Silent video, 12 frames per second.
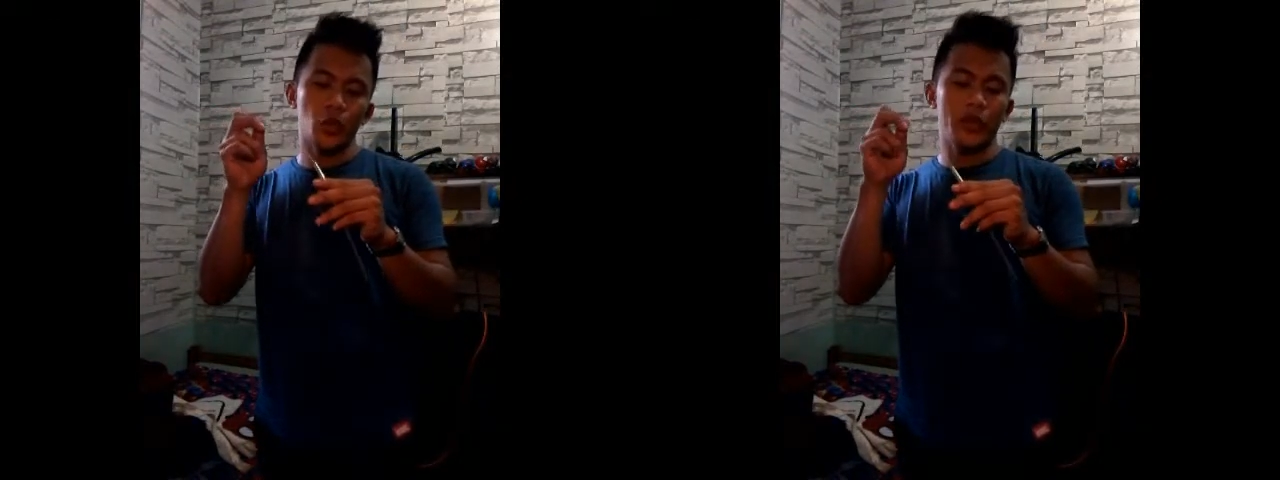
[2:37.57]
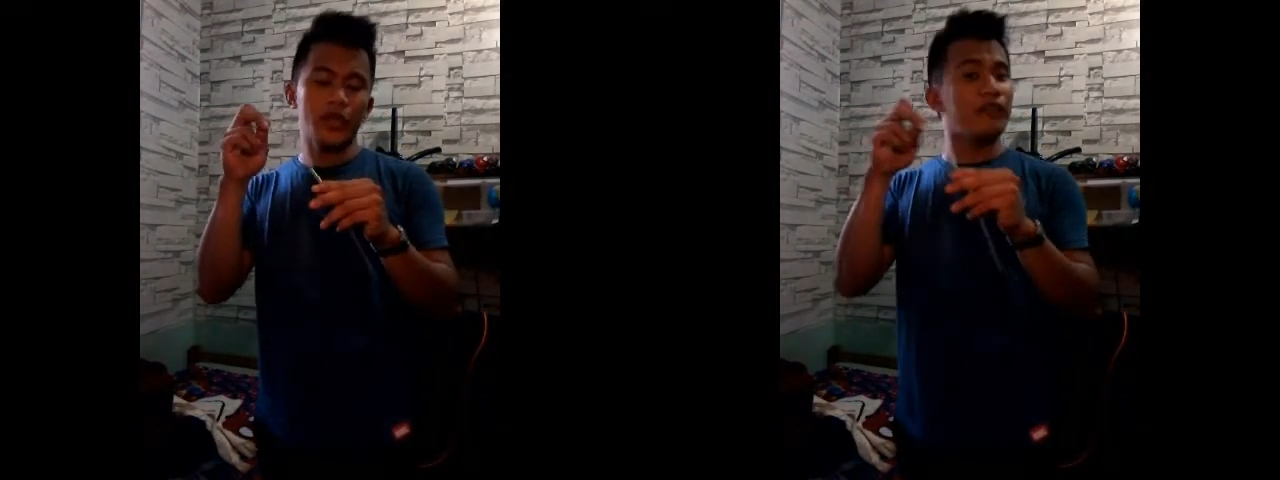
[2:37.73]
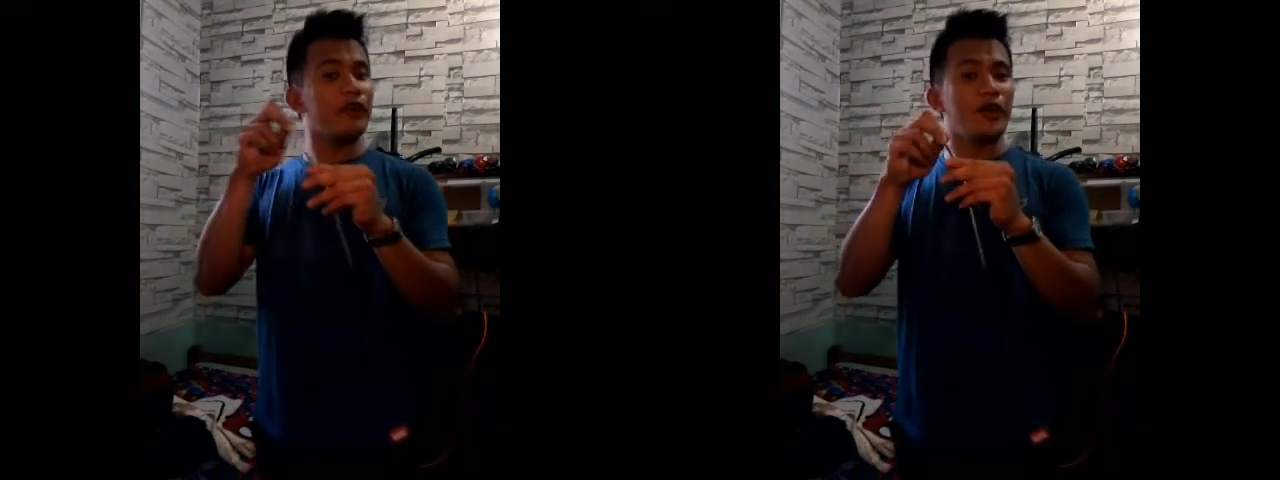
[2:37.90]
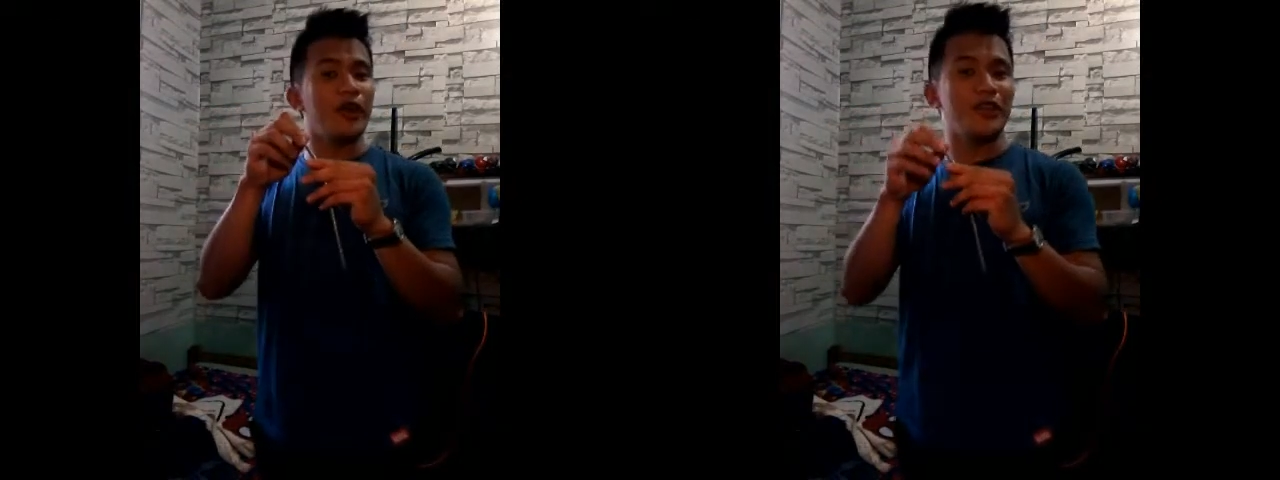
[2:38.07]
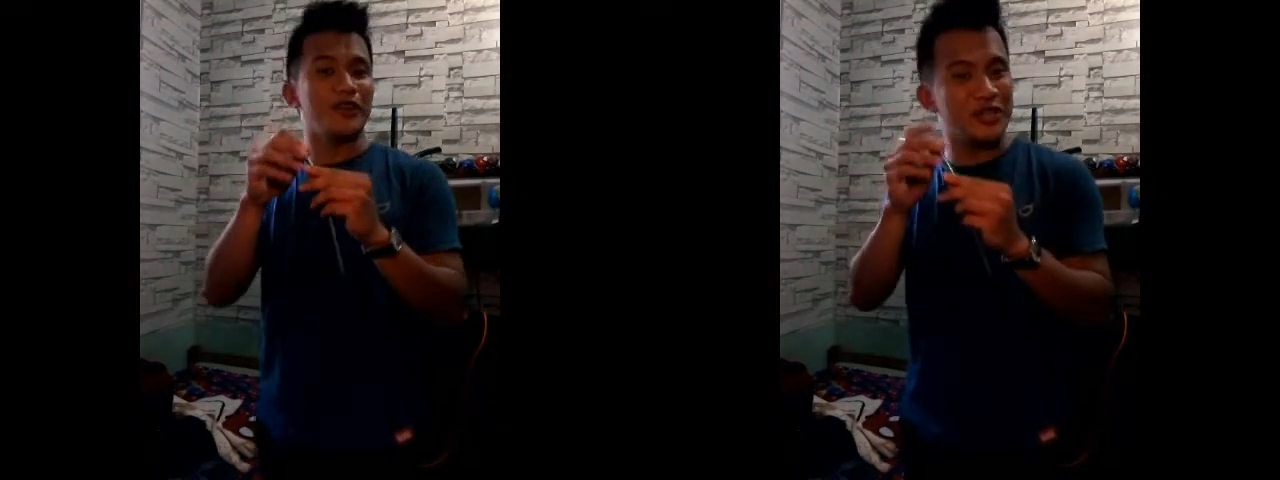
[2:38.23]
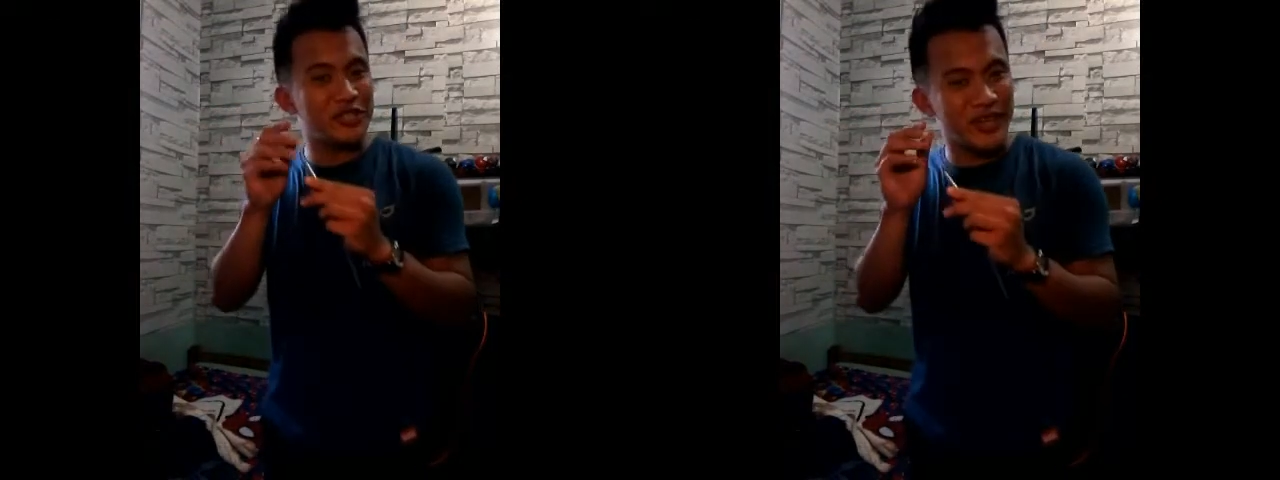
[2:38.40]
whenever
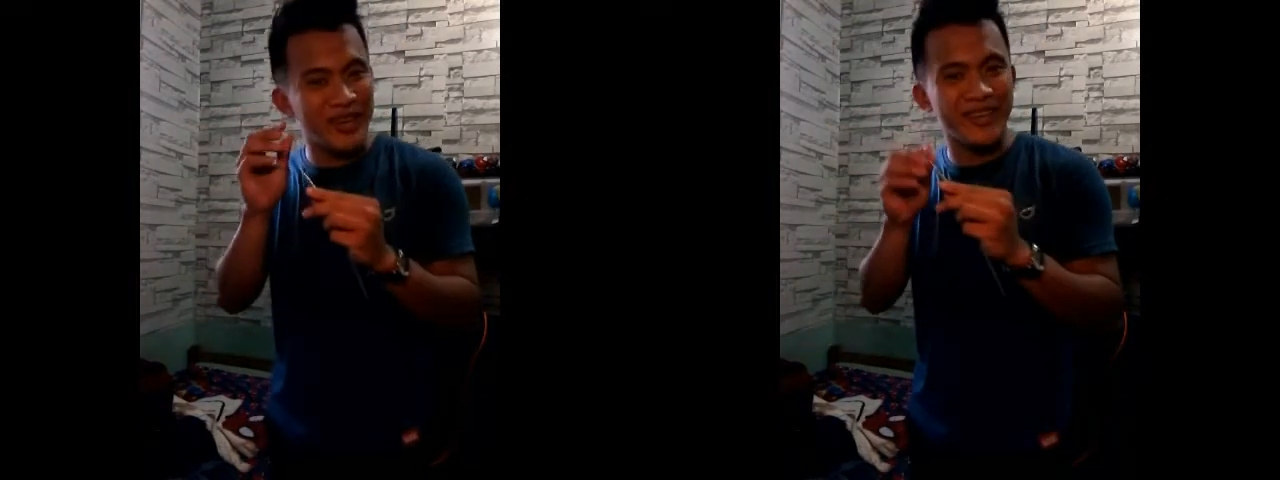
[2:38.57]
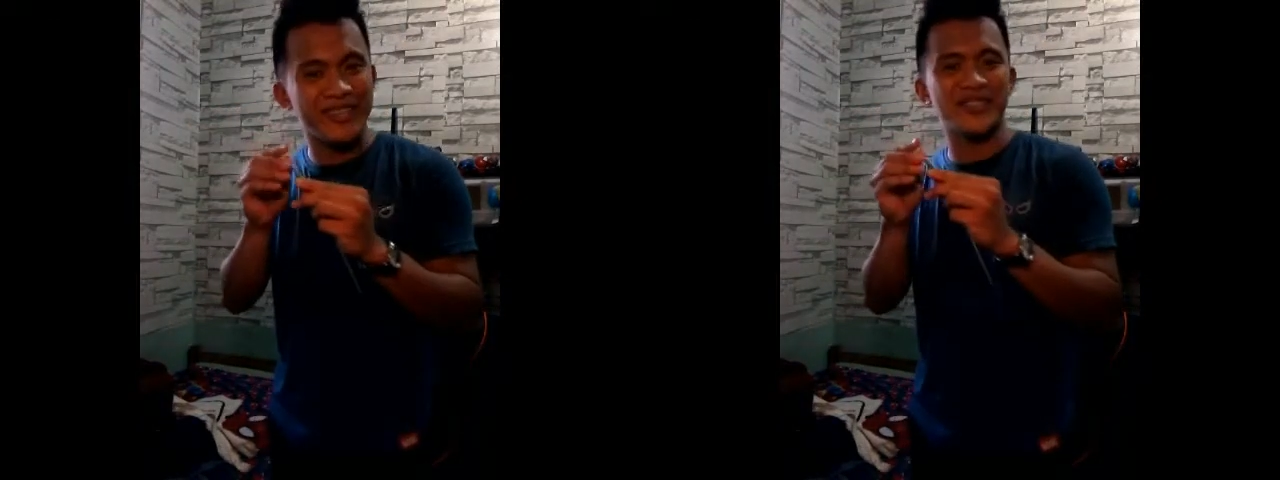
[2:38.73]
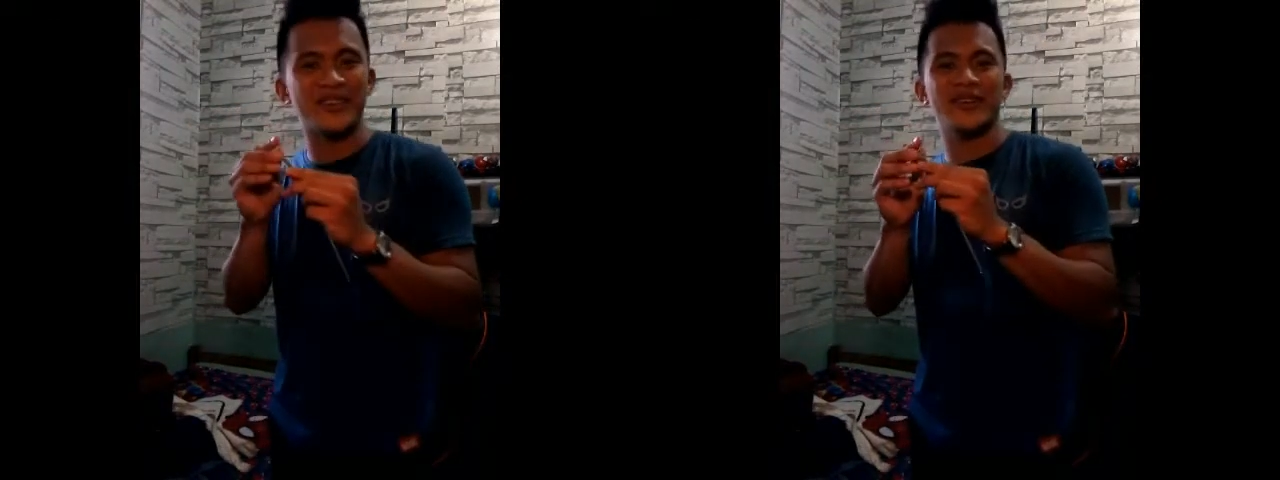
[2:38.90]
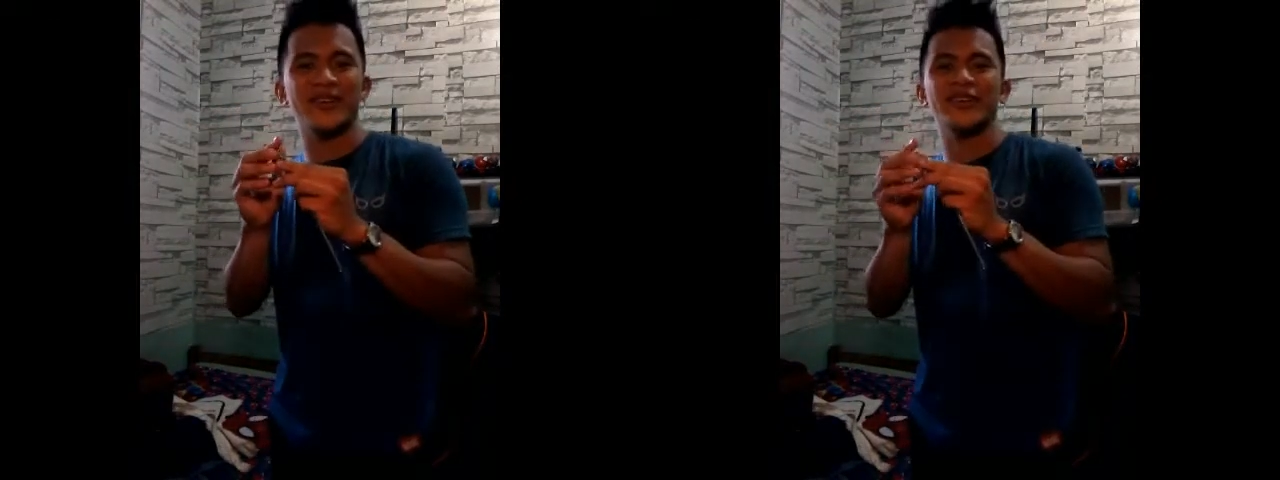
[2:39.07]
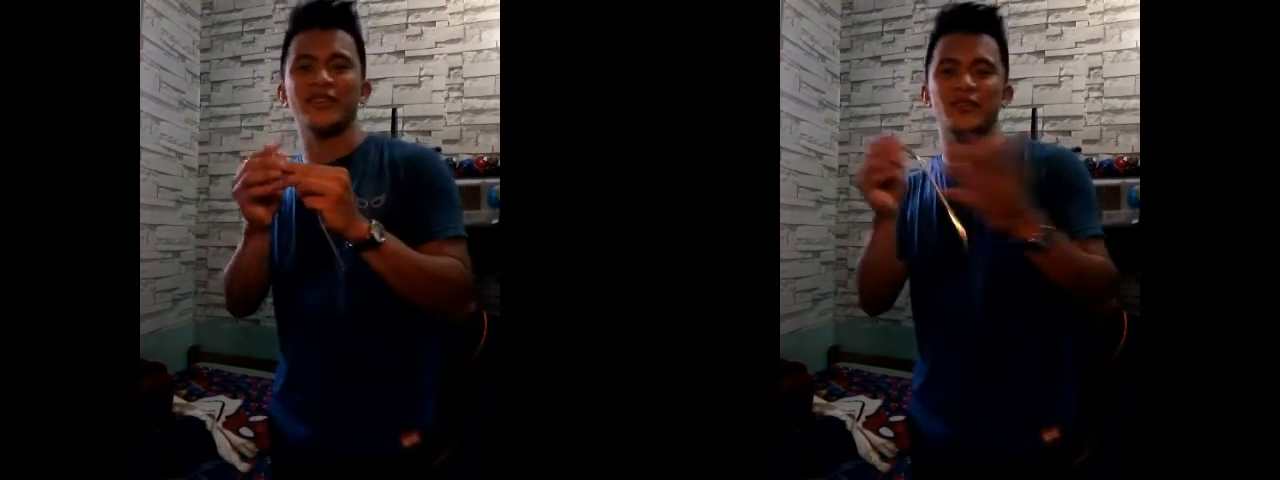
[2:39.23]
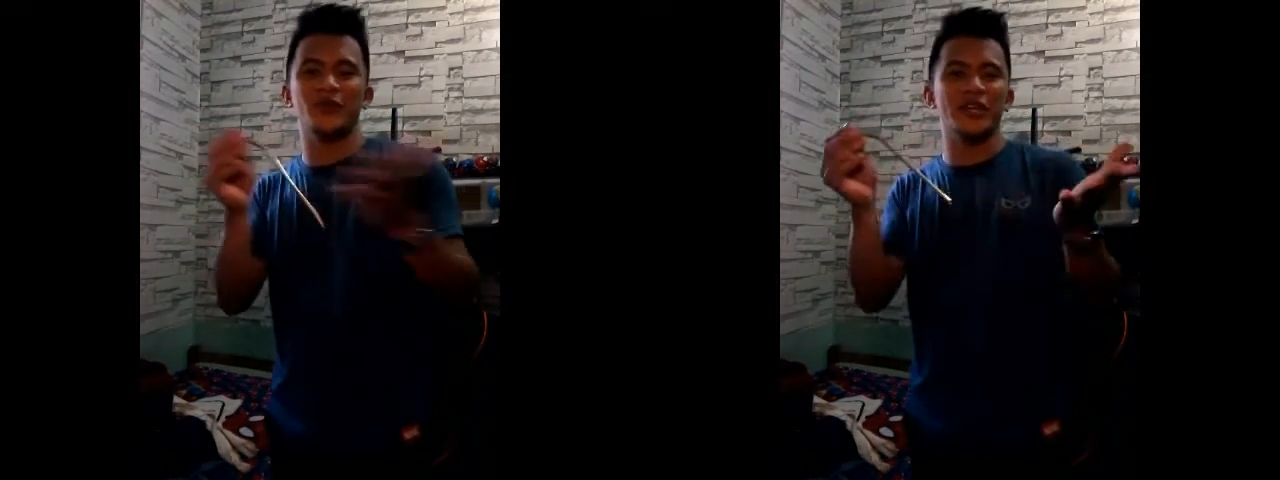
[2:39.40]
I drink shakes
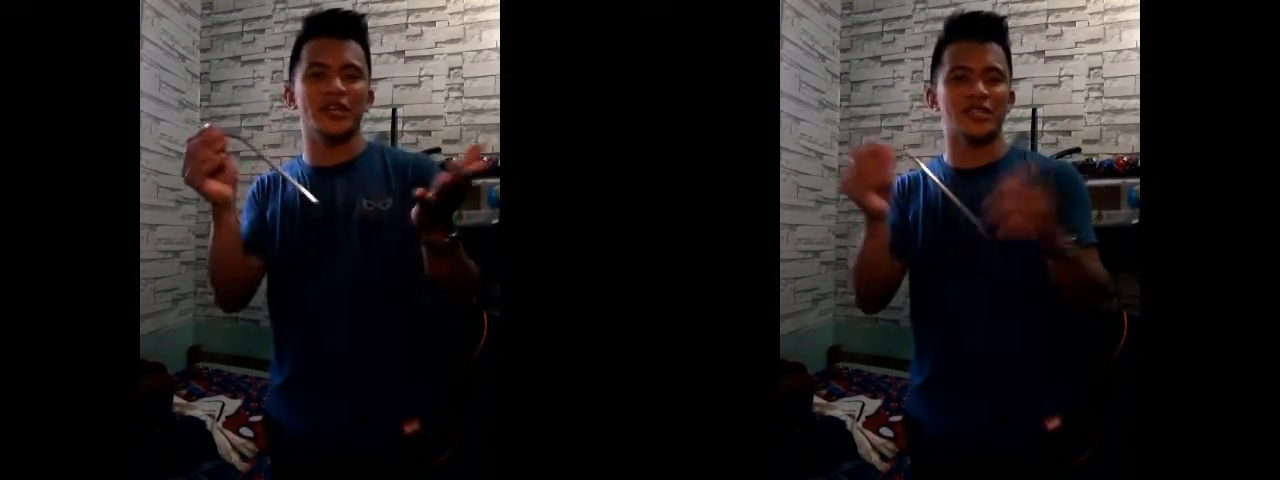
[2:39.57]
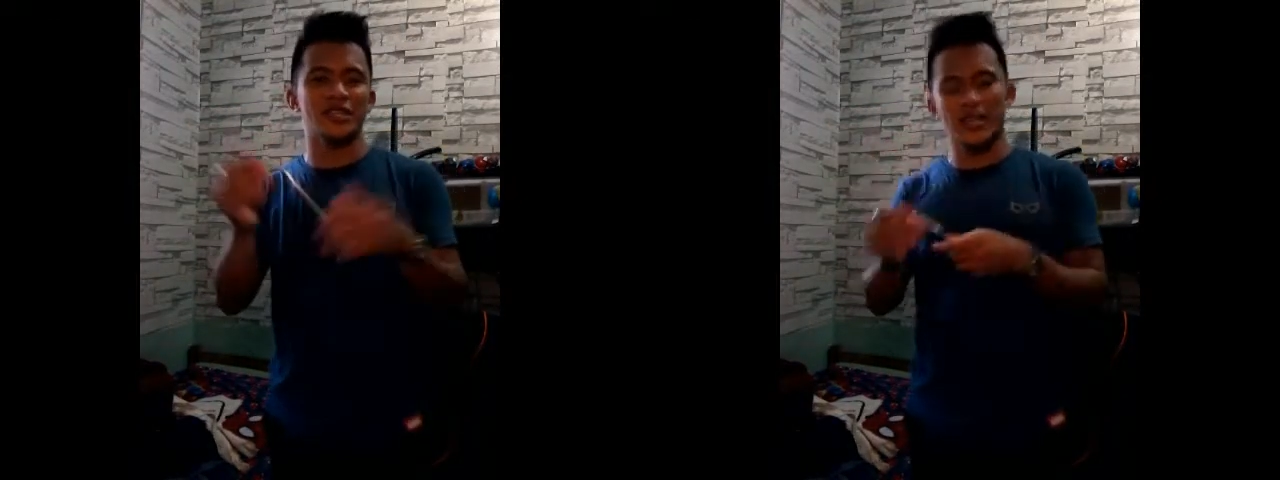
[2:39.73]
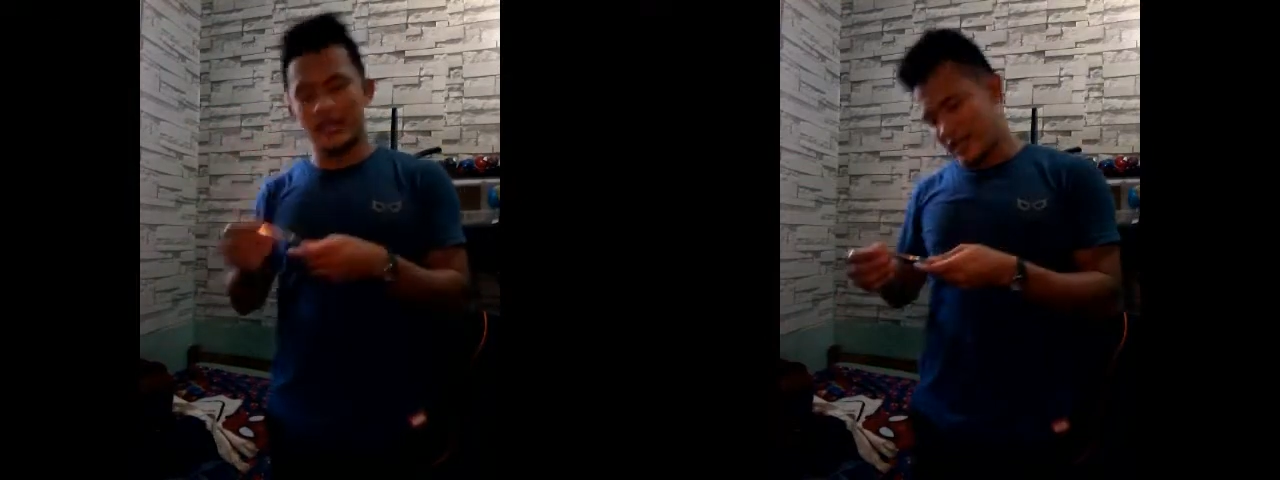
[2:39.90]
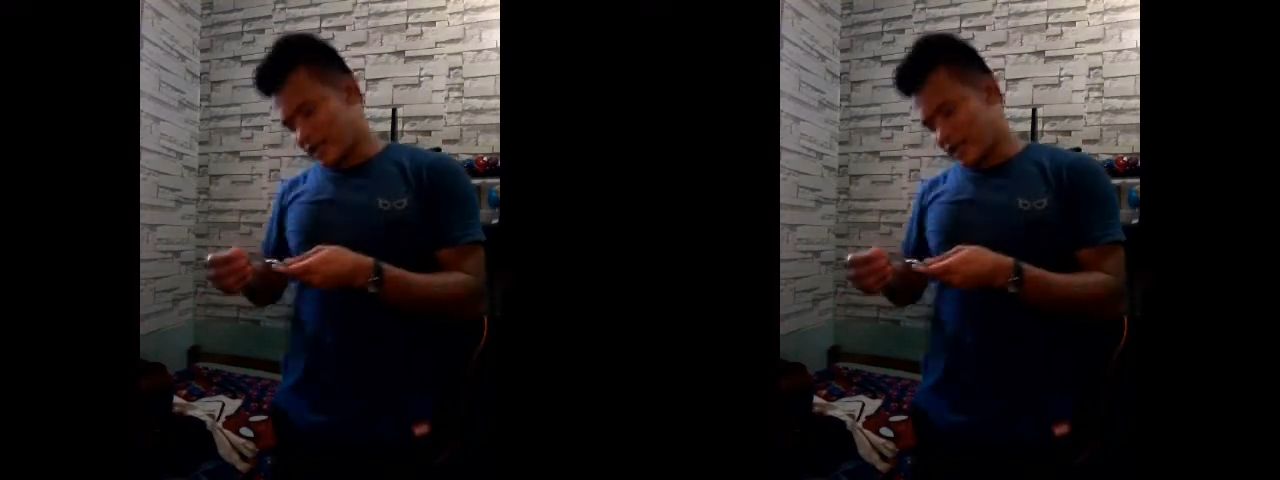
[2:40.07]
or drinks,